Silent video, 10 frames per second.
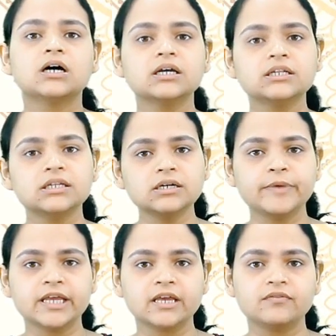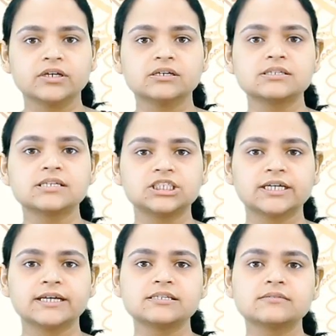Unlearned behavior such
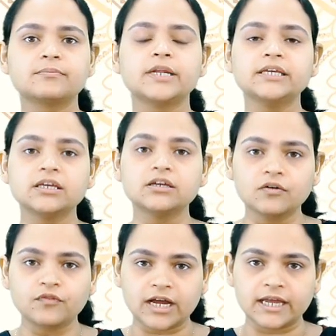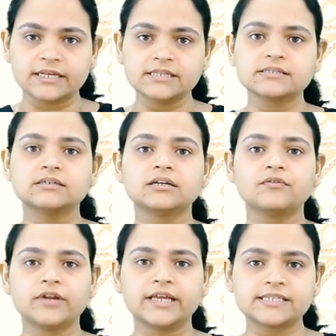as blinking of eyes,
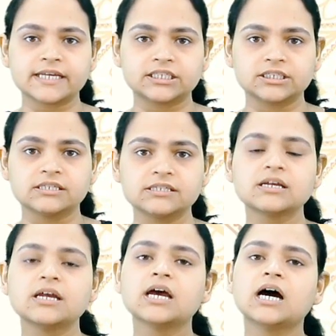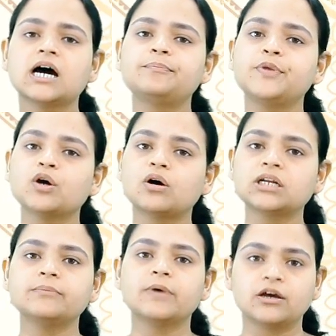reflex actions are
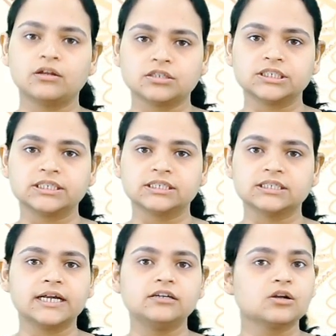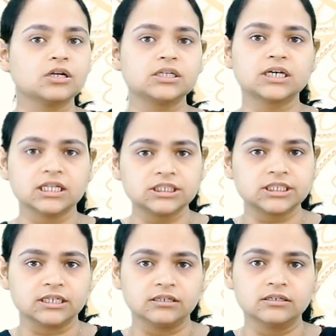purely biological and not
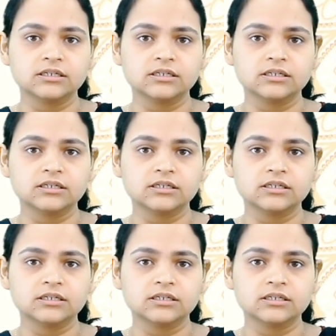cultural.